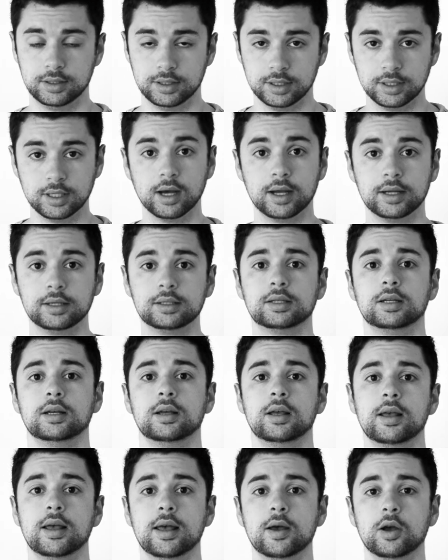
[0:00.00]
tonight.
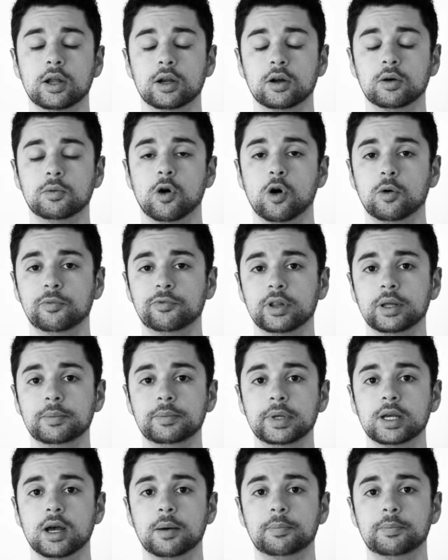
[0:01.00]
It'll hopefully
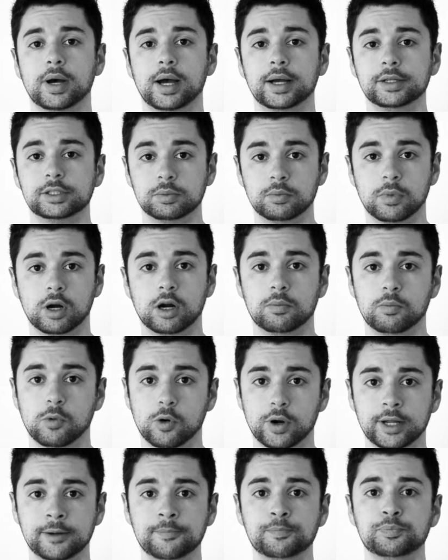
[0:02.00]
be up by tomorrow
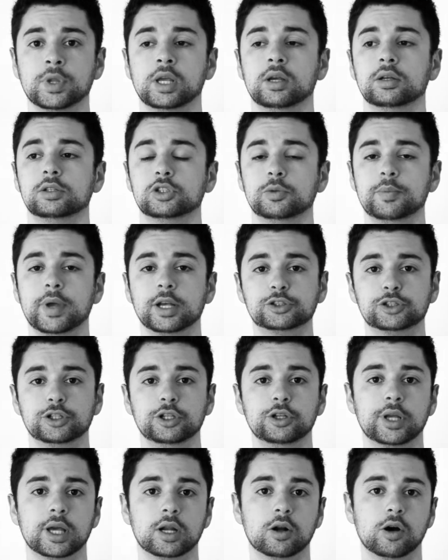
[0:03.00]
morning. So make sure
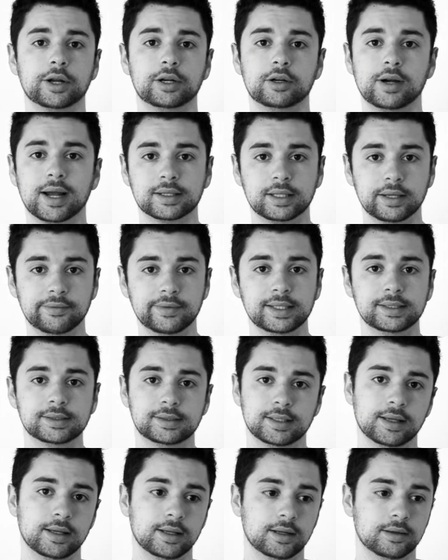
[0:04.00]
you get all your
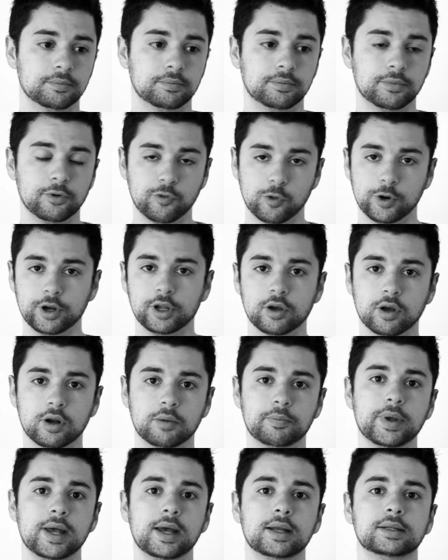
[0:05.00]
activities in before you go to
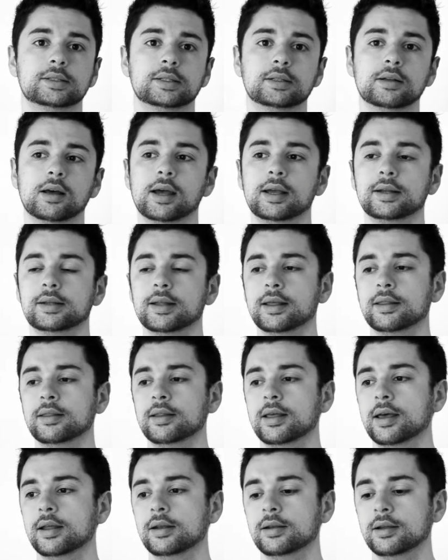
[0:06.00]
bed tonight,
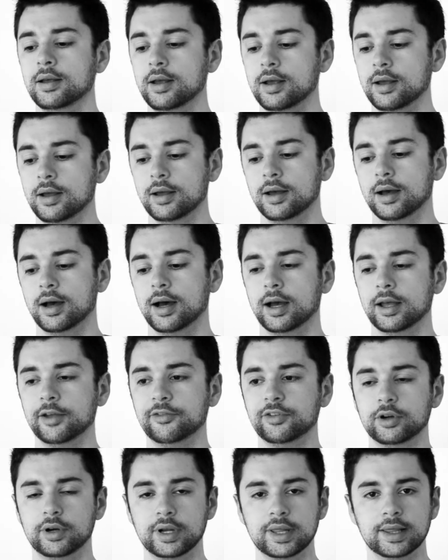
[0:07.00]
and then
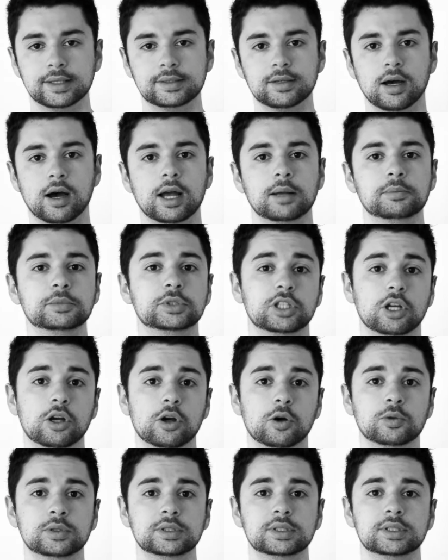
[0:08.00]
if you're in the time
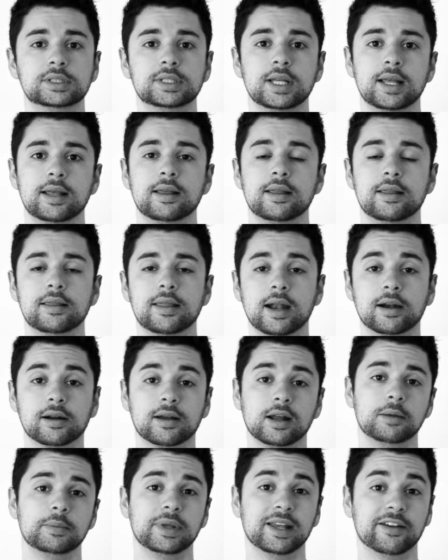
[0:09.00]
zones that are
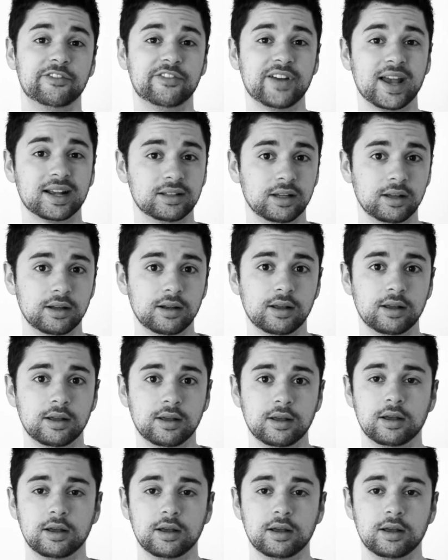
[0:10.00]
going to be affected,